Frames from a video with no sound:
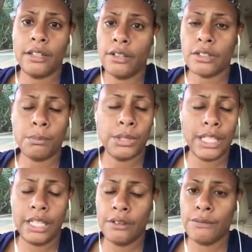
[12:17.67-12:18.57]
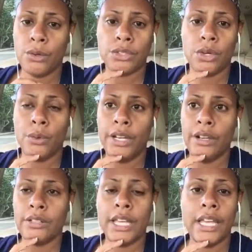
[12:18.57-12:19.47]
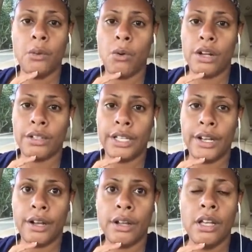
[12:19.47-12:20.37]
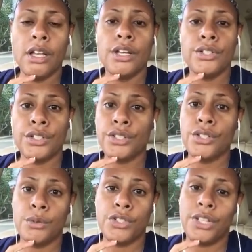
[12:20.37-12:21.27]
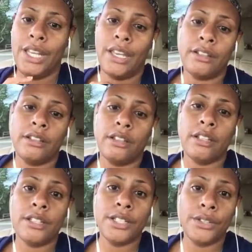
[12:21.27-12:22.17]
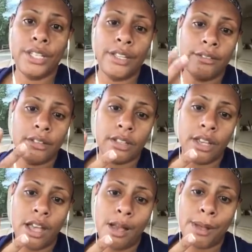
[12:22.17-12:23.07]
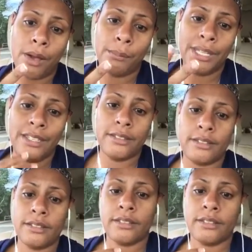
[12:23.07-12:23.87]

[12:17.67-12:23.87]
There's plenty of folks going there, taking water there. Just do what you can. Until then, I'm out. Peace.